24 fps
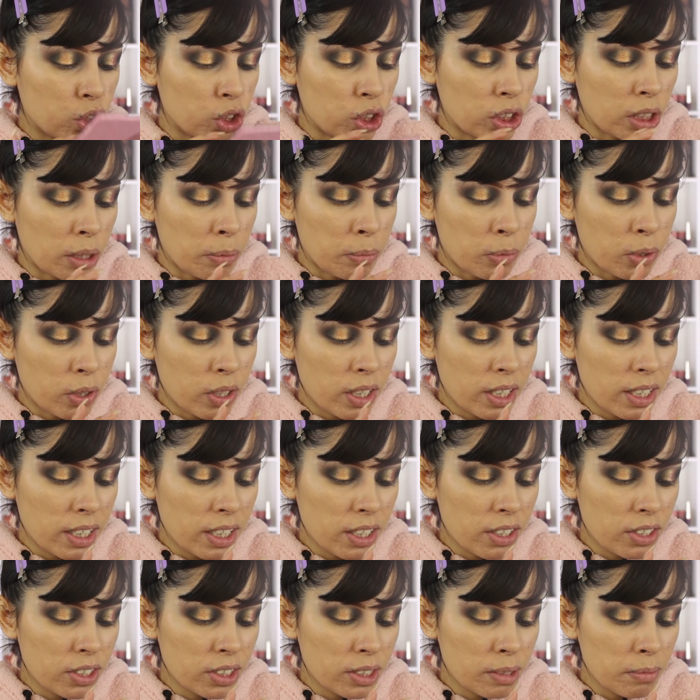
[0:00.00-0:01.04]
shimmer in
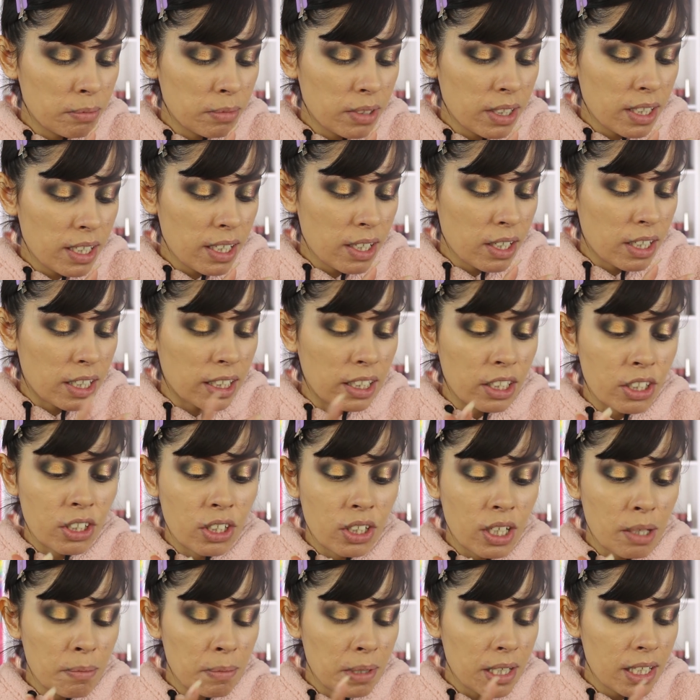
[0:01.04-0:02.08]
it or something.
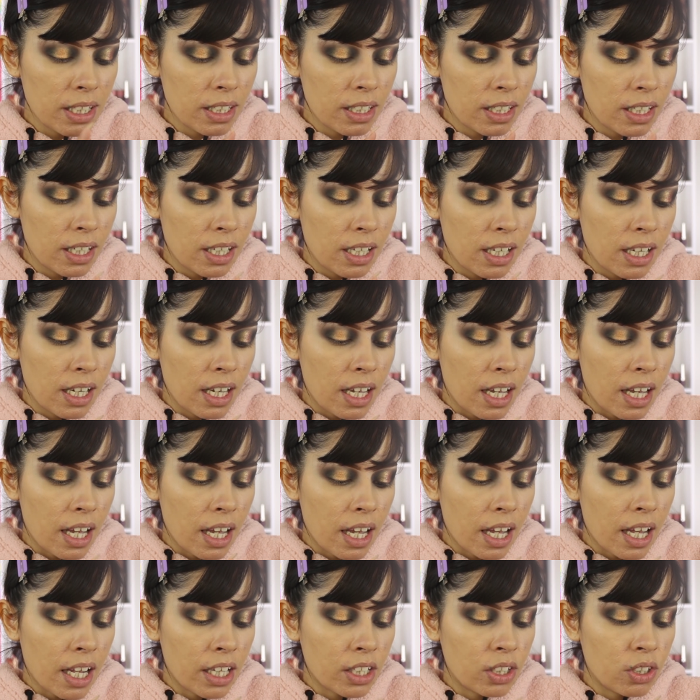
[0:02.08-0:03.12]
Glitter, I mean.
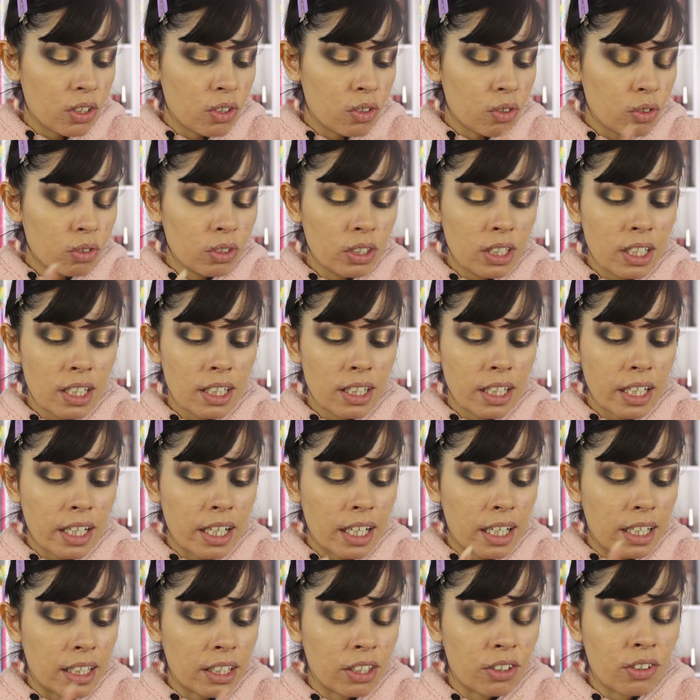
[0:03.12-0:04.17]
And you don't need like
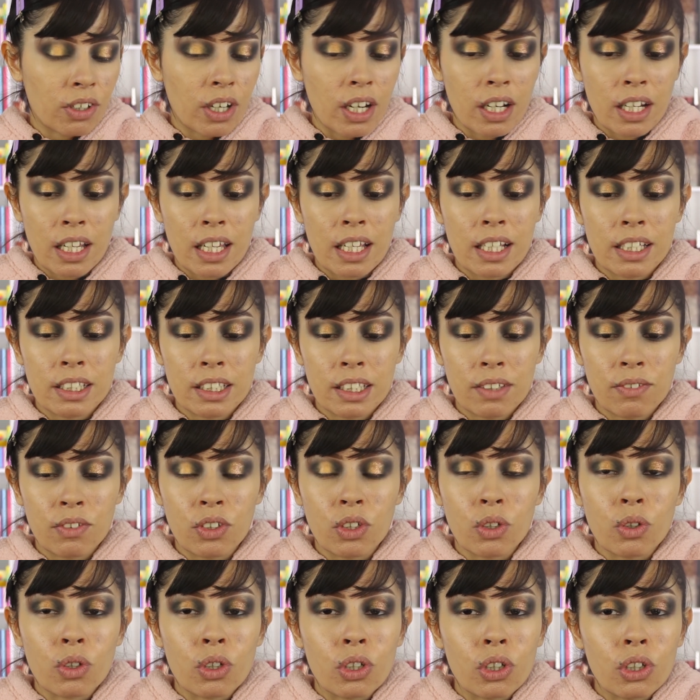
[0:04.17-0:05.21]
a glitter adhesive.
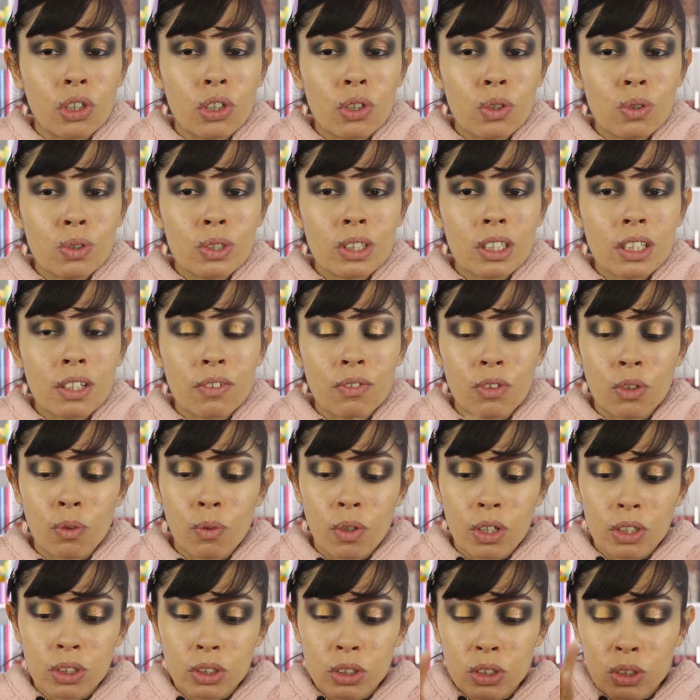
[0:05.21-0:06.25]
You could use it if you
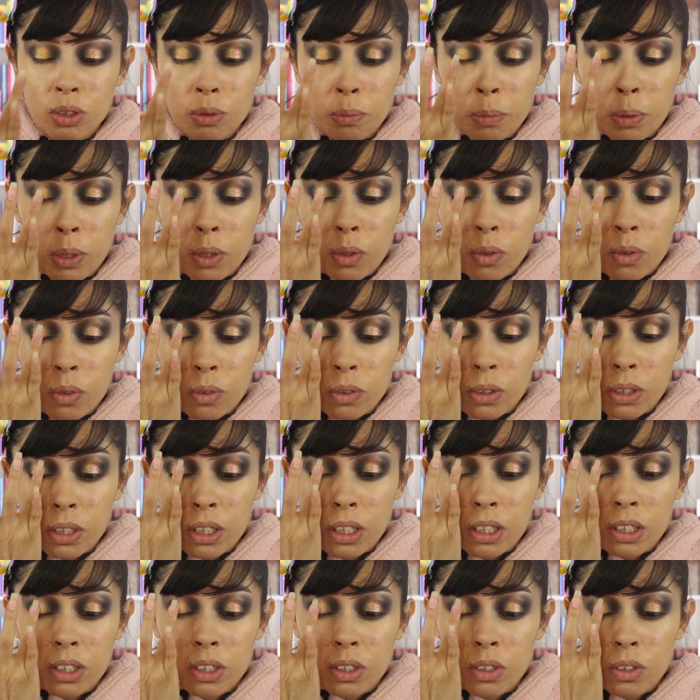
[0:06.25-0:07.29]
want to, but you don't
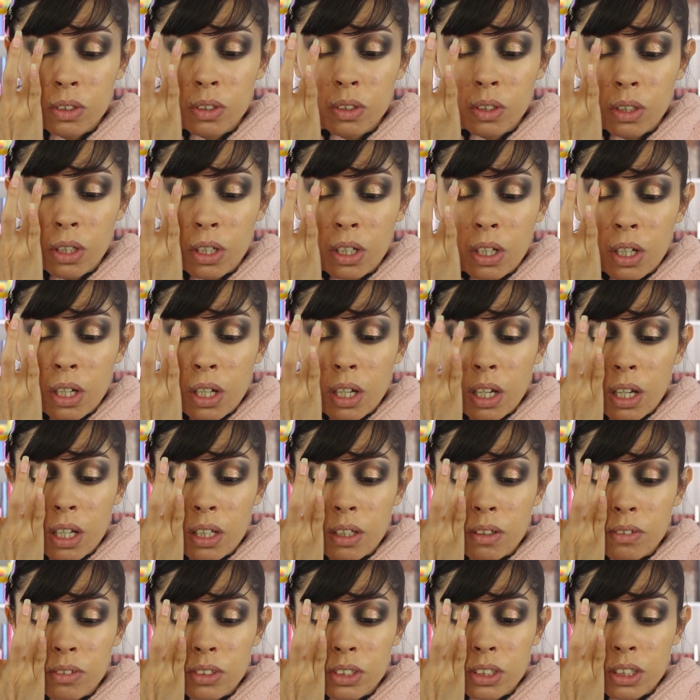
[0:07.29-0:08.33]
need to.
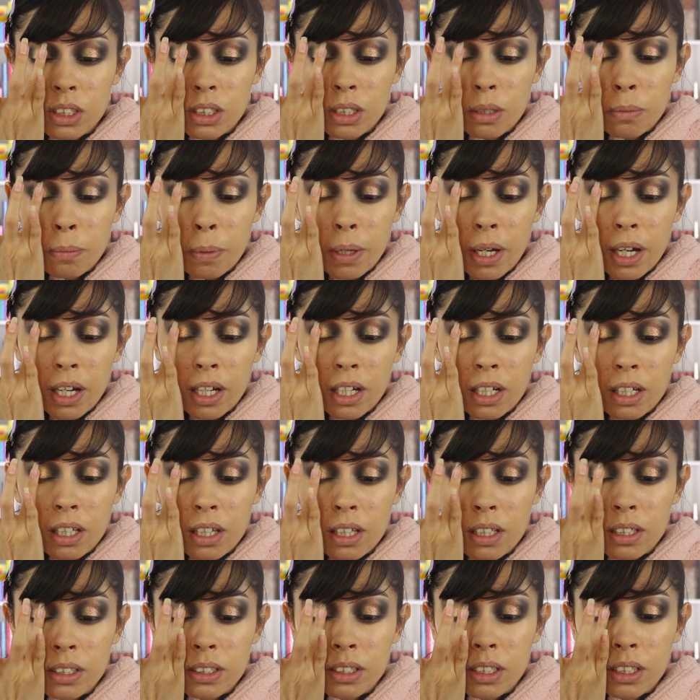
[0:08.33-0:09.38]
And I'm just gonna pack
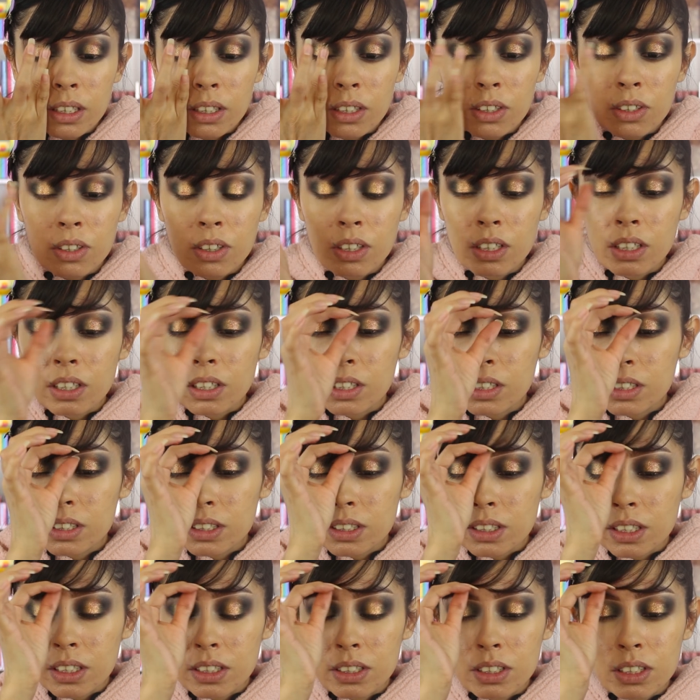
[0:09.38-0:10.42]
this glitter in the
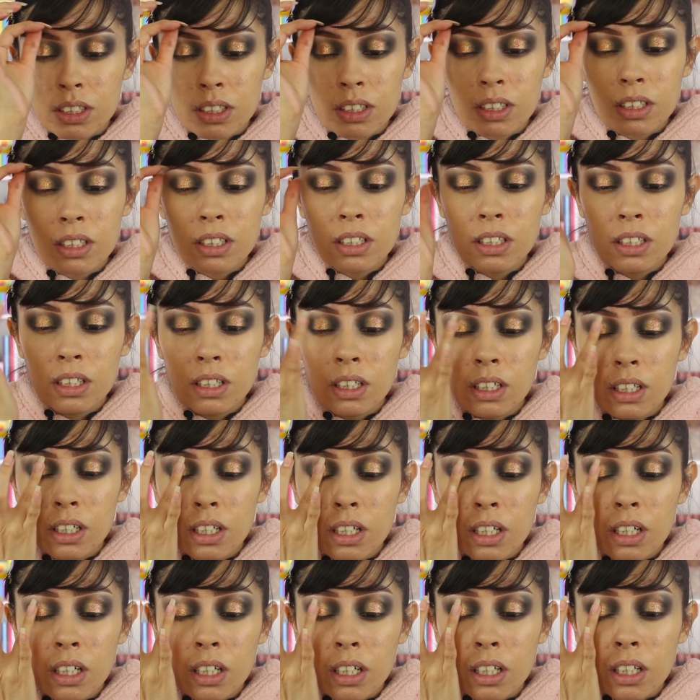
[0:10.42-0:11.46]
center
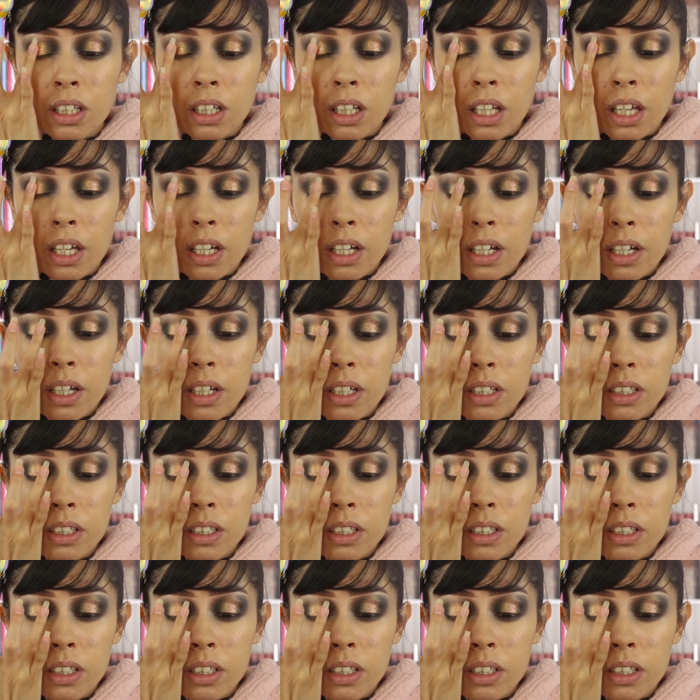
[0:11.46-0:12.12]
like